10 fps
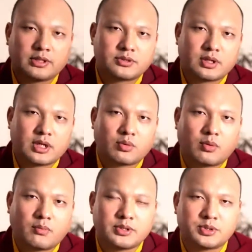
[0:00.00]
Lord
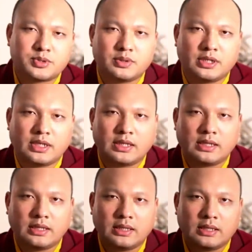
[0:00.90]
Gampopa
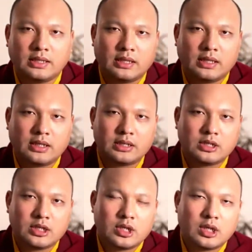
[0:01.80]
asked
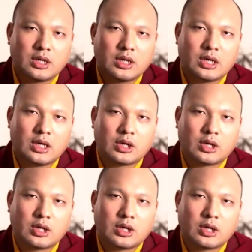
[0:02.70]
for permission from